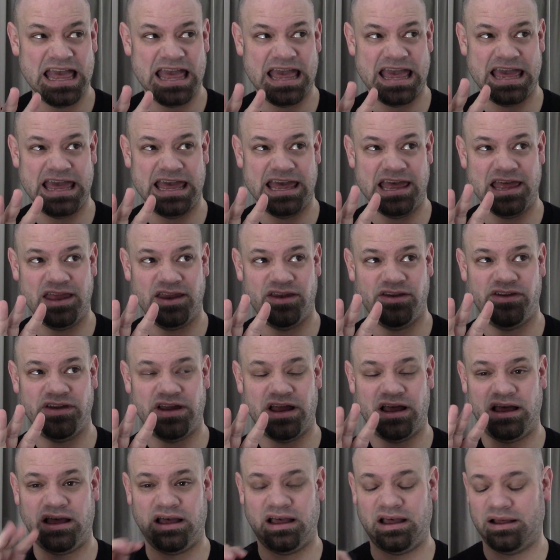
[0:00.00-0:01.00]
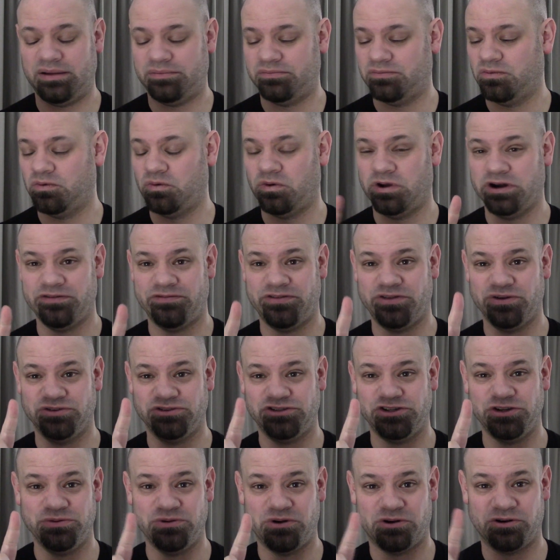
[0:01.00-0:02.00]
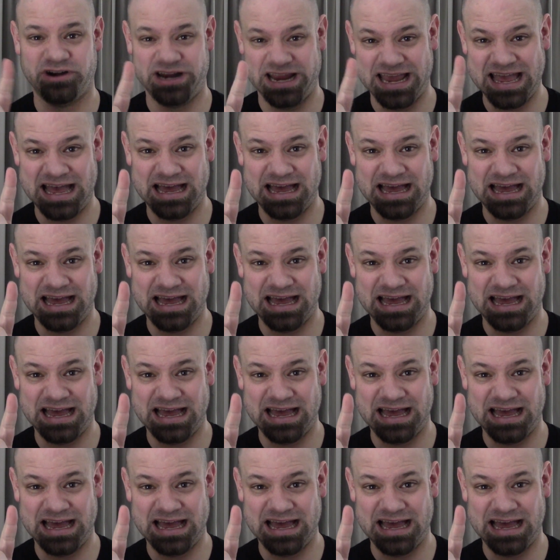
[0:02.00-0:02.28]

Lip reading: and one of those you already